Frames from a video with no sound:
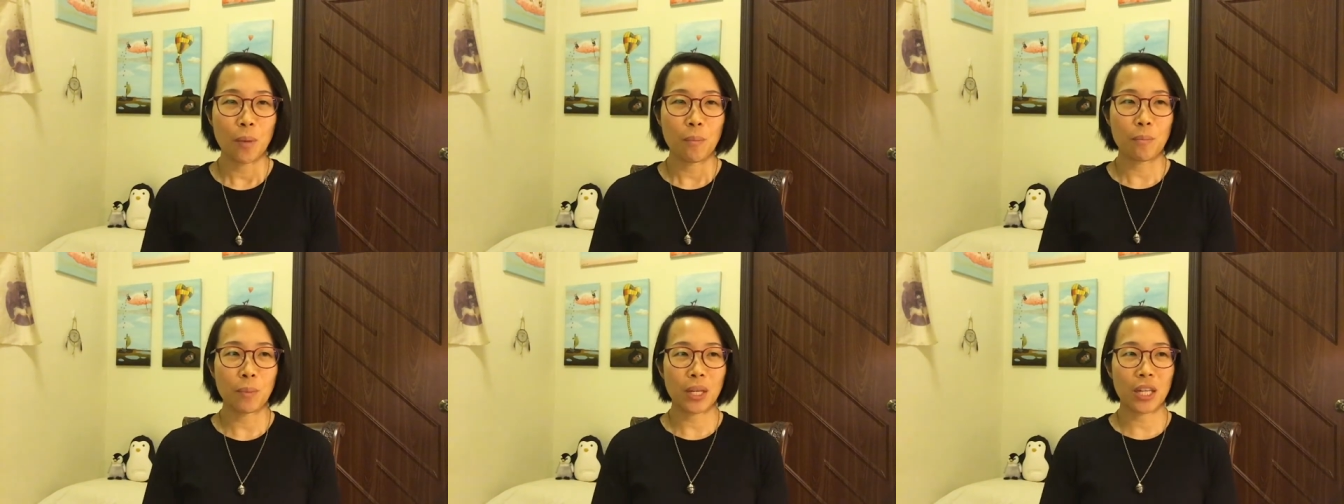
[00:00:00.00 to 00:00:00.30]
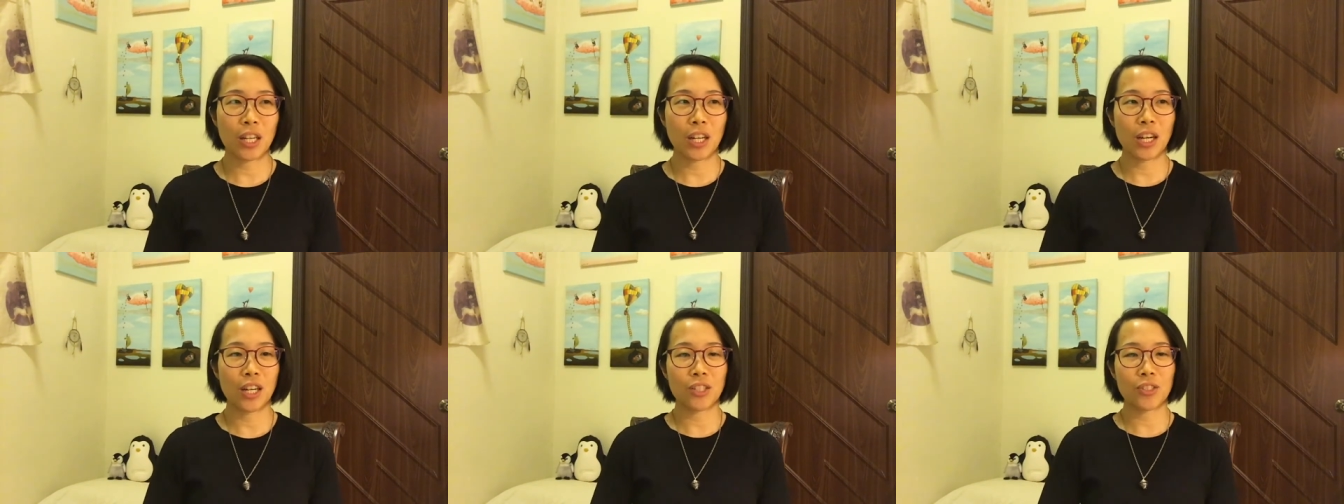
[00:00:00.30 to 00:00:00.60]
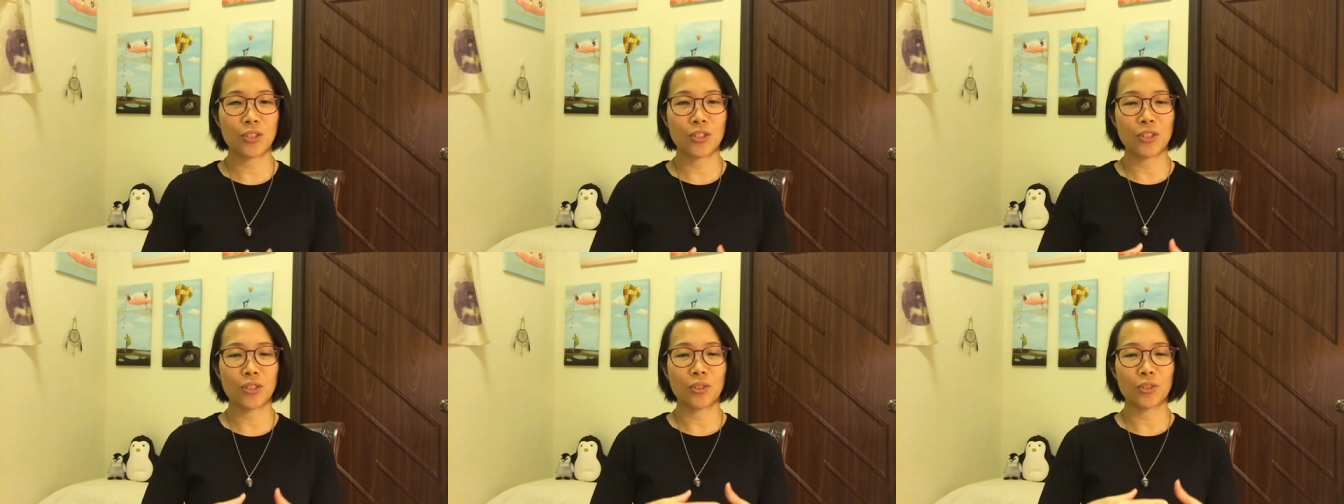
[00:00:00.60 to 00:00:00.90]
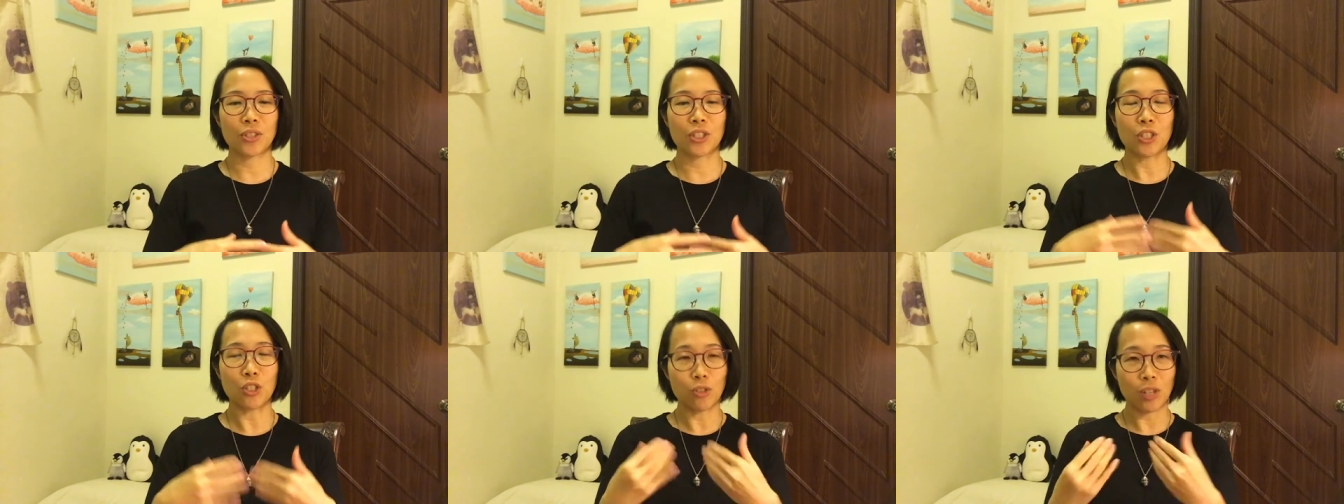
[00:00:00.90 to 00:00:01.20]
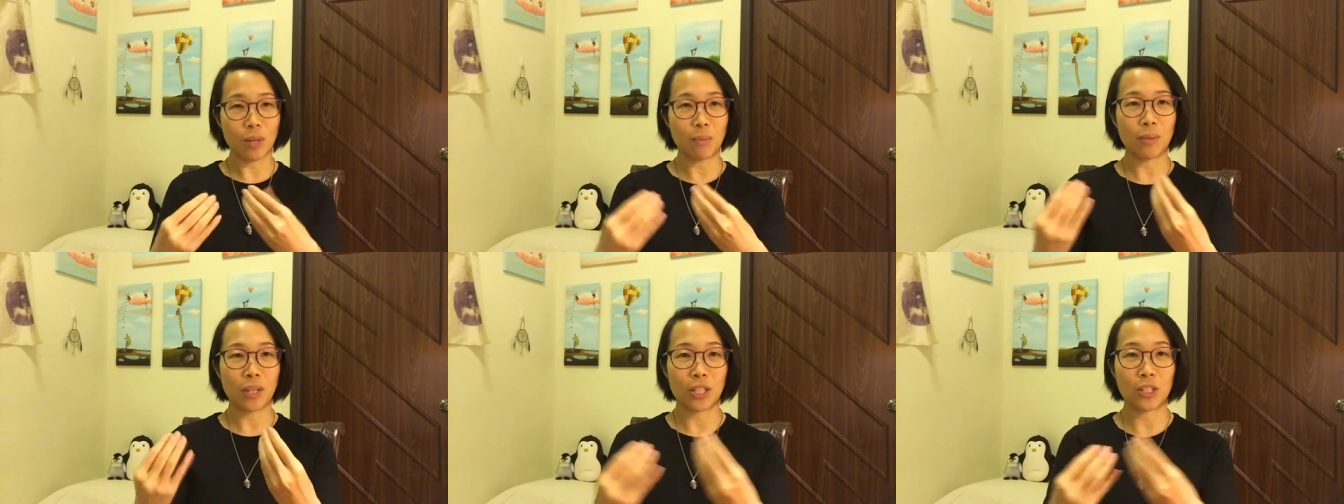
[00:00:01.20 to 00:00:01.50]
because you know the
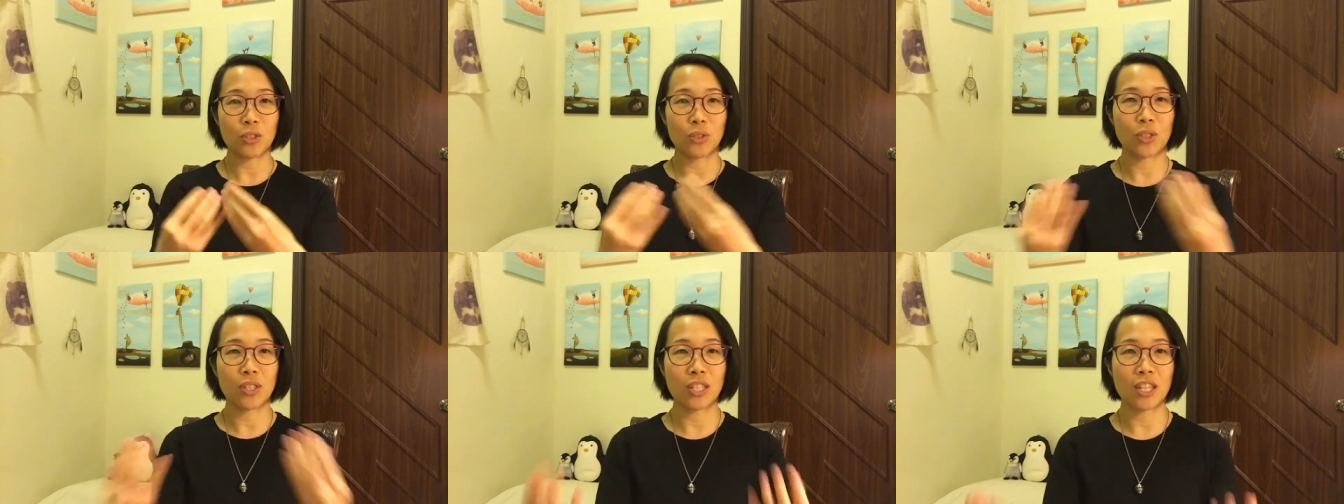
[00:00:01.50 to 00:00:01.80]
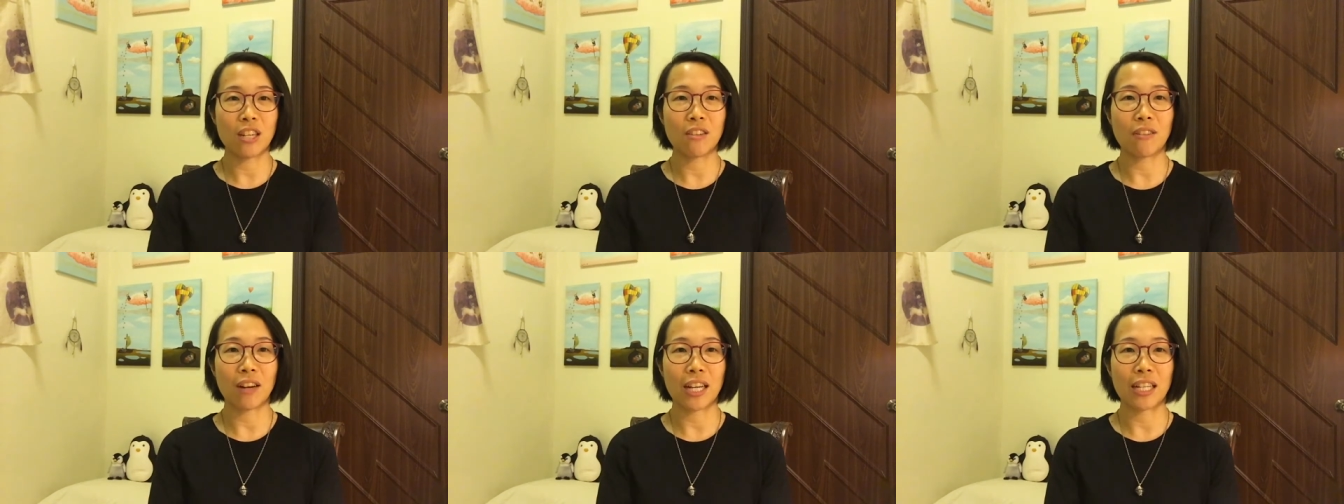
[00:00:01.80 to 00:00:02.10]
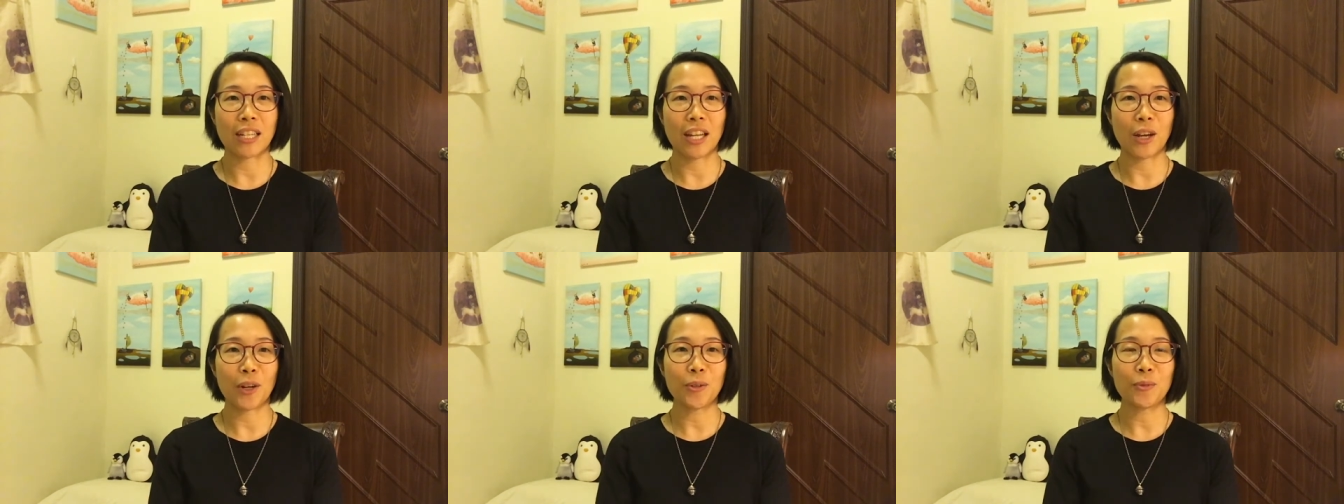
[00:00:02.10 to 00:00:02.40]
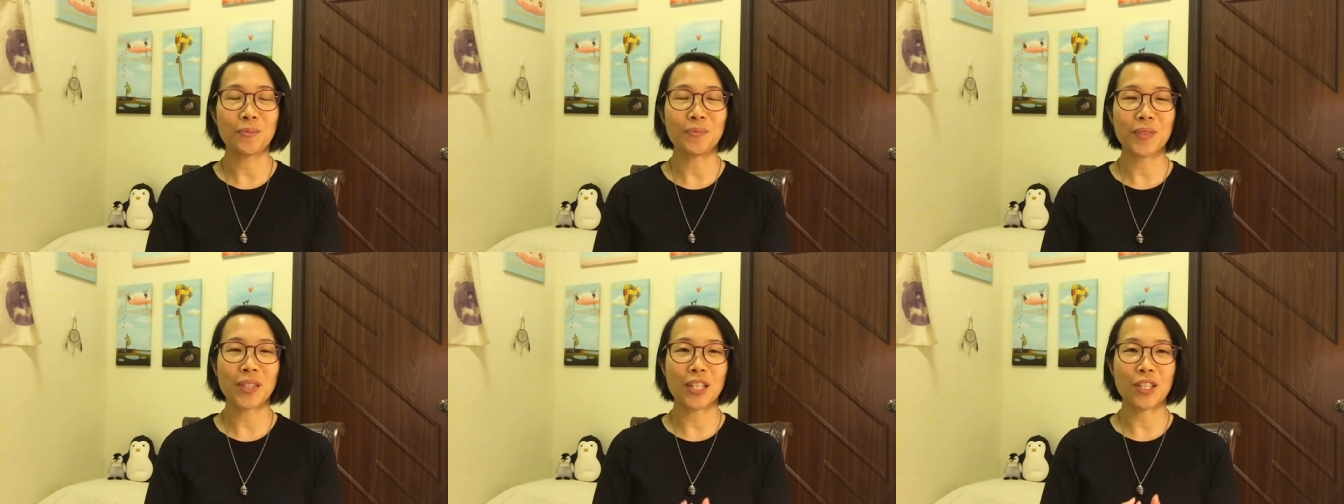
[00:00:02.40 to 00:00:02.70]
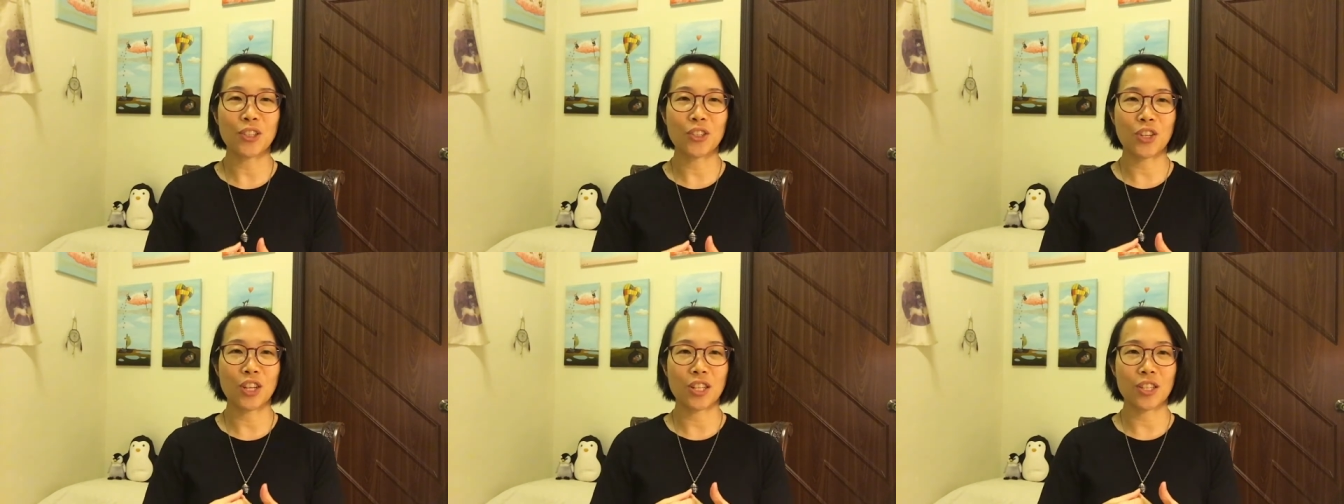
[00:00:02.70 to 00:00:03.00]
dream that you see right now
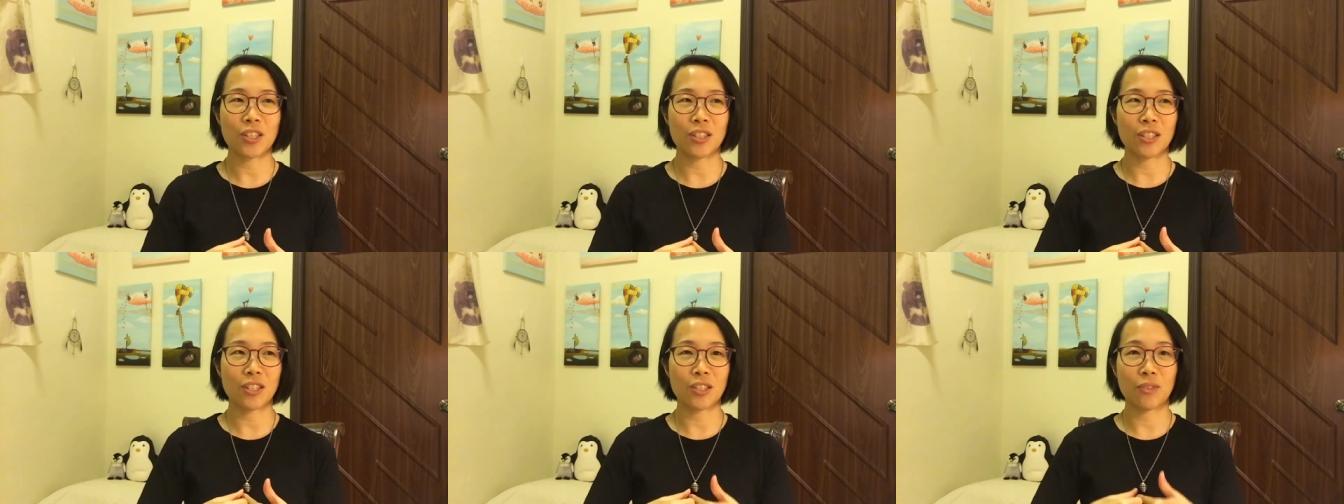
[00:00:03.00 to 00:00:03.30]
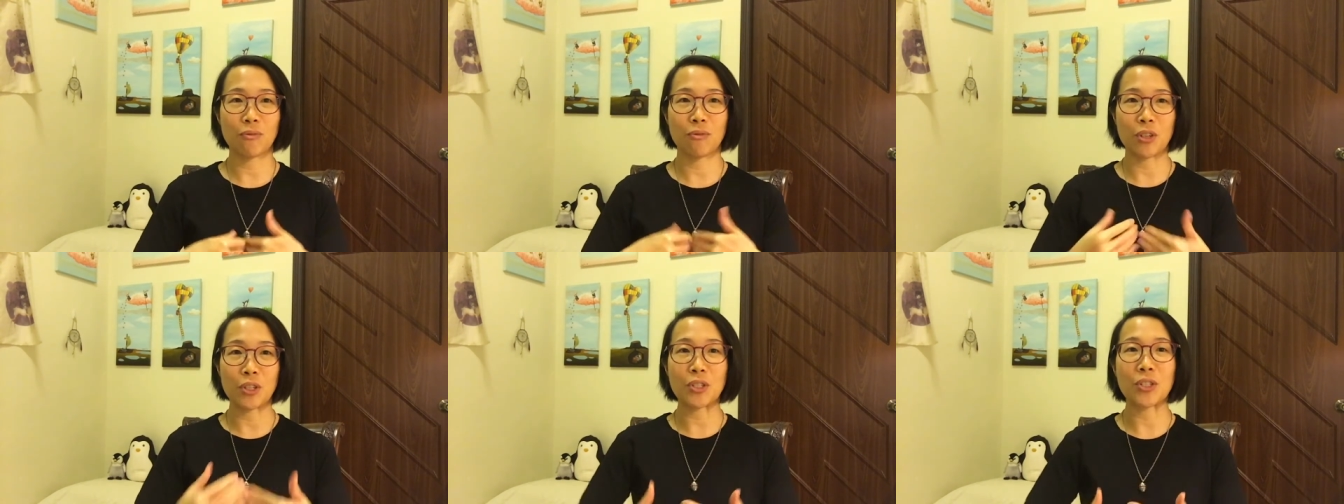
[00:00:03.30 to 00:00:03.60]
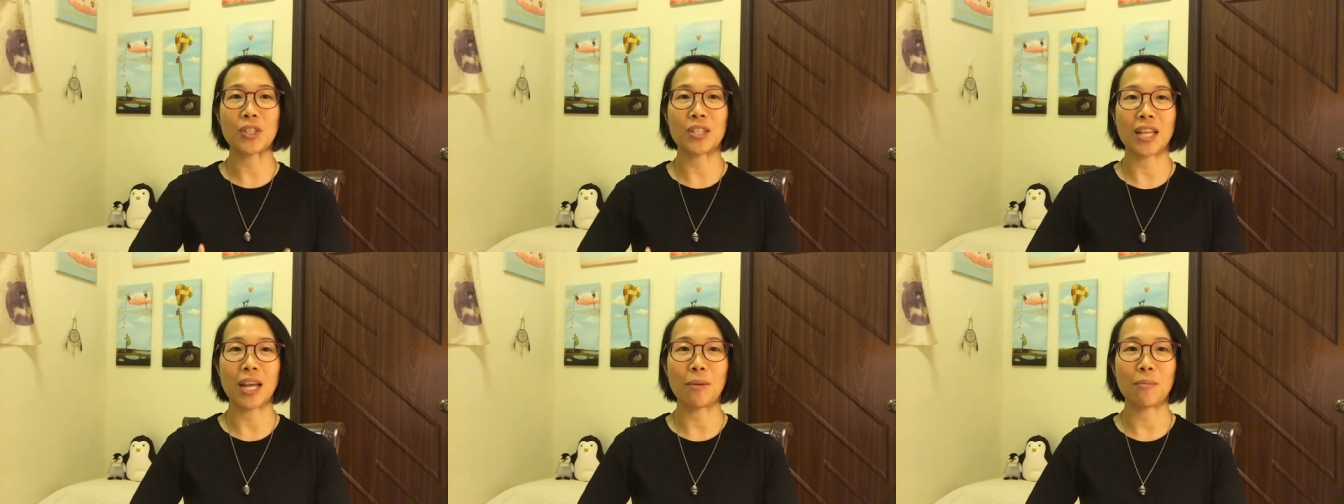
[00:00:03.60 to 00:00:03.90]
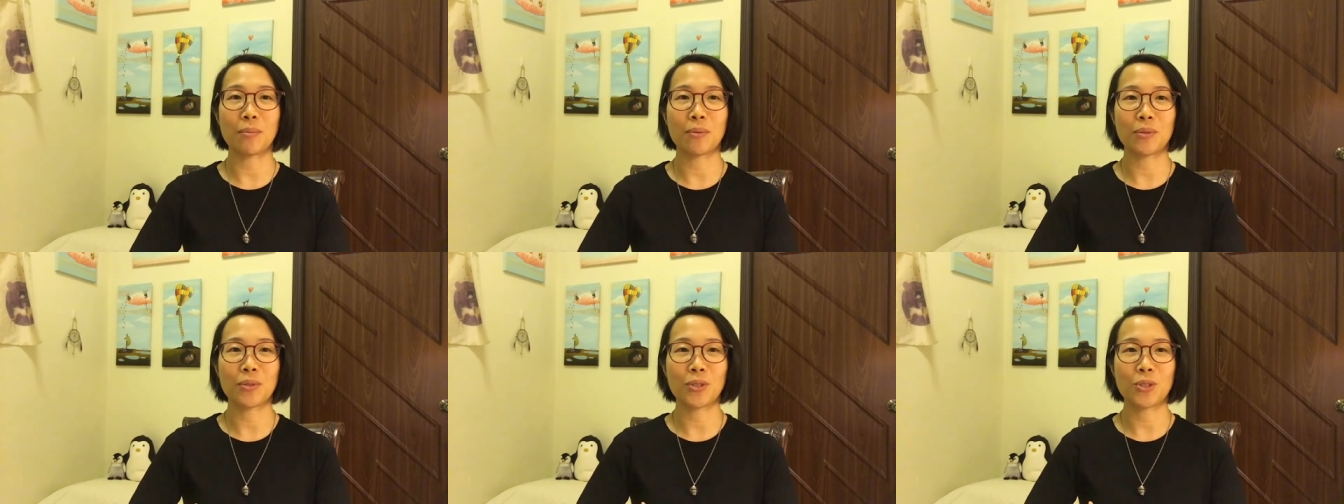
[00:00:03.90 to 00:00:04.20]
is just the first step